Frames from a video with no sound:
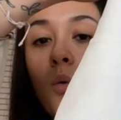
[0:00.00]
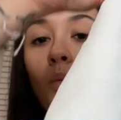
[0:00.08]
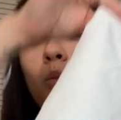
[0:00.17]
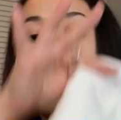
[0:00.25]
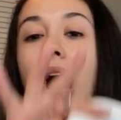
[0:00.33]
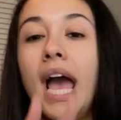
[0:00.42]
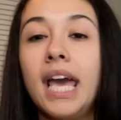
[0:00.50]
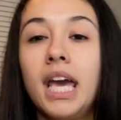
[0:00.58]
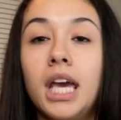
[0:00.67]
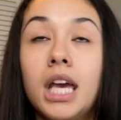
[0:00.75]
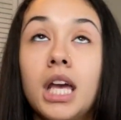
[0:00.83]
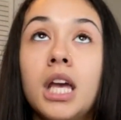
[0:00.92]

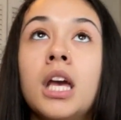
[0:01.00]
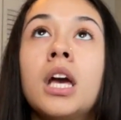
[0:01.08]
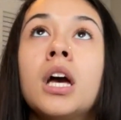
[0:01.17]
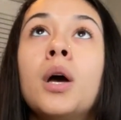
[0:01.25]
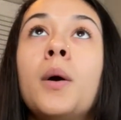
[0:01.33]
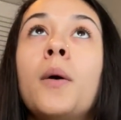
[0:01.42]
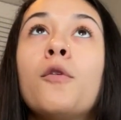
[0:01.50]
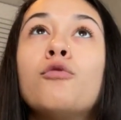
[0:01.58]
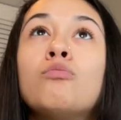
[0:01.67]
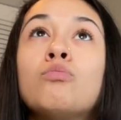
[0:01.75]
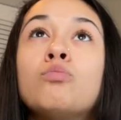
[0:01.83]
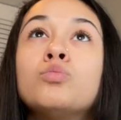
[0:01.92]
white
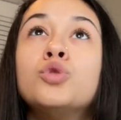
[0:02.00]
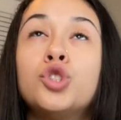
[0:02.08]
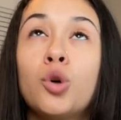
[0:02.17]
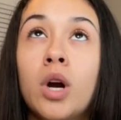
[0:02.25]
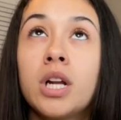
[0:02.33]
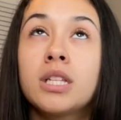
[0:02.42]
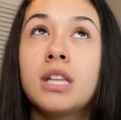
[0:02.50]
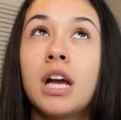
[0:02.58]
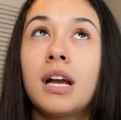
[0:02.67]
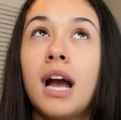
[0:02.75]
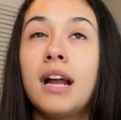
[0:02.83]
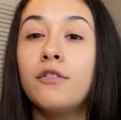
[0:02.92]
shorts
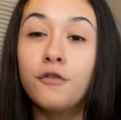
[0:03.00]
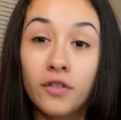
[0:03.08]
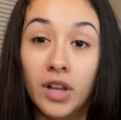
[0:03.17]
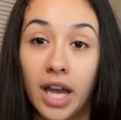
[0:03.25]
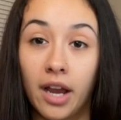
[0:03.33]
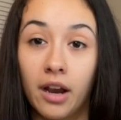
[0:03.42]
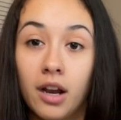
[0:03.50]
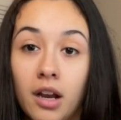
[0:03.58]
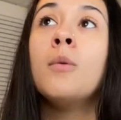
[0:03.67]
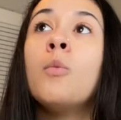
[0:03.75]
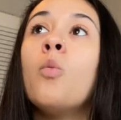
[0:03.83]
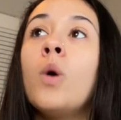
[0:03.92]
that kind of flare.
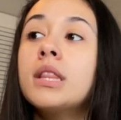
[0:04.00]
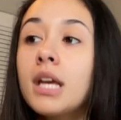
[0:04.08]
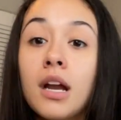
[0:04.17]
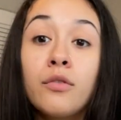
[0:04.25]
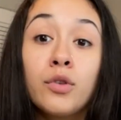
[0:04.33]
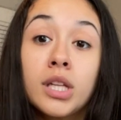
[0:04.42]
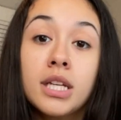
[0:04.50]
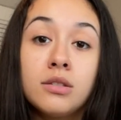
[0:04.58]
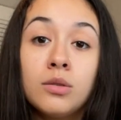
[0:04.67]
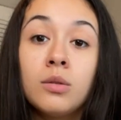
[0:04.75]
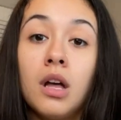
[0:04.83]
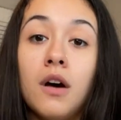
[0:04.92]
One thing I really
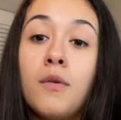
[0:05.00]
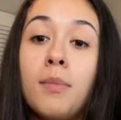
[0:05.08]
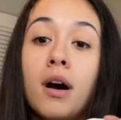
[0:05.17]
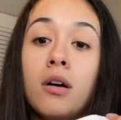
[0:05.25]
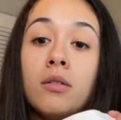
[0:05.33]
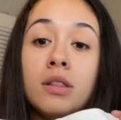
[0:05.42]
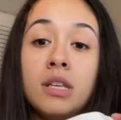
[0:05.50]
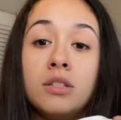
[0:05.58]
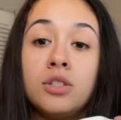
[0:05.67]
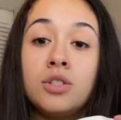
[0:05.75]
do love about these